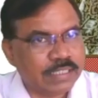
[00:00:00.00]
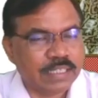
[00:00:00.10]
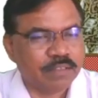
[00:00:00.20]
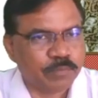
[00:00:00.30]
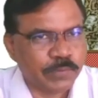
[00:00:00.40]

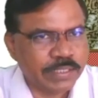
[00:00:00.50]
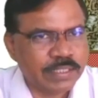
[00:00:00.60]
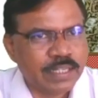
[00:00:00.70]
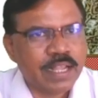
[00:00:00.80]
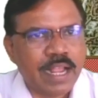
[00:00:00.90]

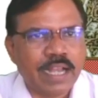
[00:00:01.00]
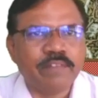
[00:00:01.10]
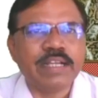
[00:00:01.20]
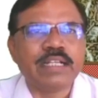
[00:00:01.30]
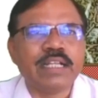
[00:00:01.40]
F1 and
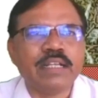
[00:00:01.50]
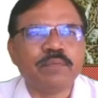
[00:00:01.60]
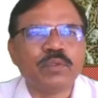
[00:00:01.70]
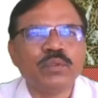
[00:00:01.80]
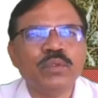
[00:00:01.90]
vector
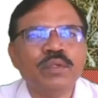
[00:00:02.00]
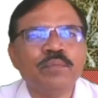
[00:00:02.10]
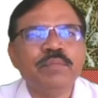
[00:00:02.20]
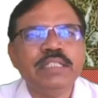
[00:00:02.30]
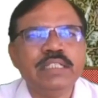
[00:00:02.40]
F2
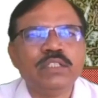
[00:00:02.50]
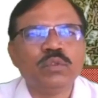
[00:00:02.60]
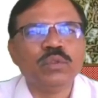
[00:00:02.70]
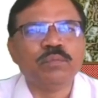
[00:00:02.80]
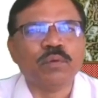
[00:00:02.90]
be the
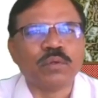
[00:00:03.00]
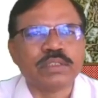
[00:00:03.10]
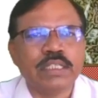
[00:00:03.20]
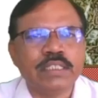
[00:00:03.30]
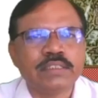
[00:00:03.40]
two
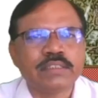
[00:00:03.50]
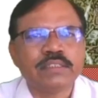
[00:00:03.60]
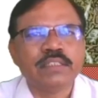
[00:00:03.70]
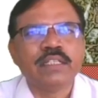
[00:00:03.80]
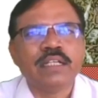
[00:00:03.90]
forces
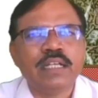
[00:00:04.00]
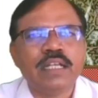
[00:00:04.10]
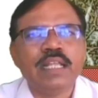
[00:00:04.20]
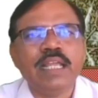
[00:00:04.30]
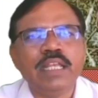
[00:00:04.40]

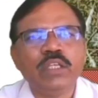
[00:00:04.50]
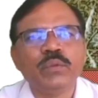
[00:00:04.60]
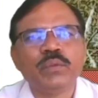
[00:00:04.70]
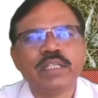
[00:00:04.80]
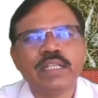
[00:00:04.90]
10
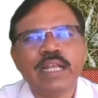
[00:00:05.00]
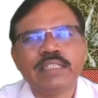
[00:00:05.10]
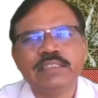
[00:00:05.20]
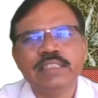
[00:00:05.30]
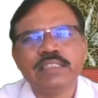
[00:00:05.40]
Newton
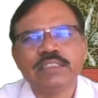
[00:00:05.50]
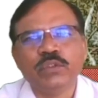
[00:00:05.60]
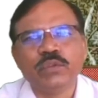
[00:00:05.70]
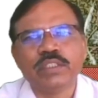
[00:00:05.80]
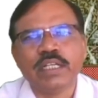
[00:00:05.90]
and 6
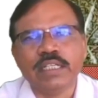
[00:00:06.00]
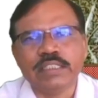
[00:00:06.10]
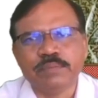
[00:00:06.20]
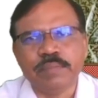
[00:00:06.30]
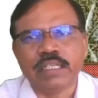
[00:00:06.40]
Newton
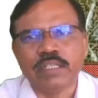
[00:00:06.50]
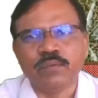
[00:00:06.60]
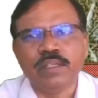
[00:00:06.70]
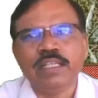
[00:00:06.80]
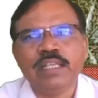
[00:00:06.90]

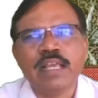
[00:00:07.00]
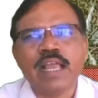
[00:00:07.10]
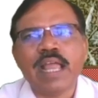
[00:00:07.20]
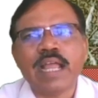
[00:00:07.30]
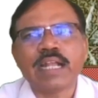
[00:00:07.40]
respectively
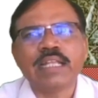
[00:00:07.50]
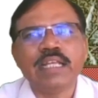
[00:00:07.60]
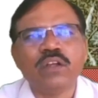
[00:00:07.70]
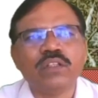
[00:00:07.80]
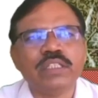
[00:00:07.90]

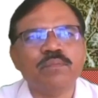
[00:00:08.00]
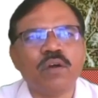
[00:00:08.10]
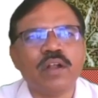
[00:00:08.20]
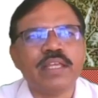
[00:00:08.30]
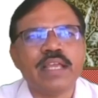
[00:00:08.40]
acting on the
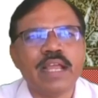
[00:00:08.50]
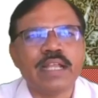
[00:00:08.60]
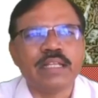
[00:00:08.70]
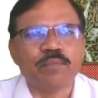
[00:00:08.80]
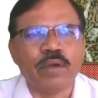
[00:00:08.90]
body
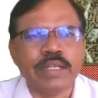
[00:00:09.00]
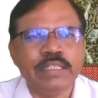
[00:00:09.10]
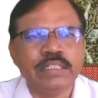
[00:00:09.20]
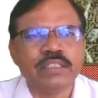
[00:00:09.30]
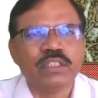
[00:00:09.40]
at a
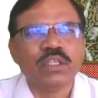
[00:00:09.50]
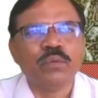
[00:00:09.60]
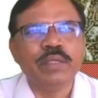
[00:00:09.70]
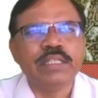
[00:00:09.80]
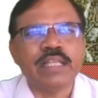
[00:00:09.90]
point
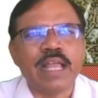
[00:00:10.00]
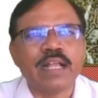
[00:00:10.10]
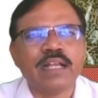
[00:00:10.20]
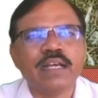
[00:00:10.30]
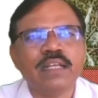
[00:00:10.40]
with
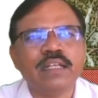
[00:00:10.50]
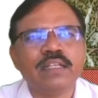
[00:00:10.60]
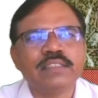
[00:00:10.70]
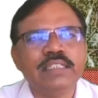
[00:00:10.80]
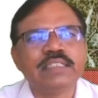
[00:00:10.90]
angle
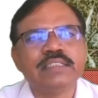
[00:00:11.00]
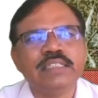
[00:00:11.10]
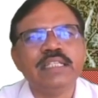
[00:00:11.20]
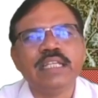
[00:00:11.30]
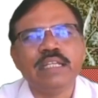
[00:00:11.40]

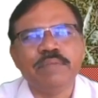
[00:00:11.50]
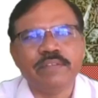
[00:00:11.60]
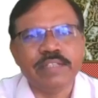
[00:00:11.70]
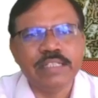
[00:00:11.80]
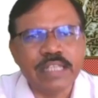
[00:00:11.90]
60 degree
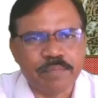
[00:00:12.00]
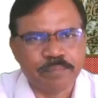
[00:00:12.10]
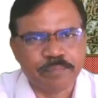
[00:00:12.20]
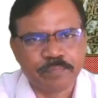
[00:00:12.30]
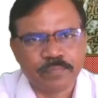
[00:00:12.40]
between them.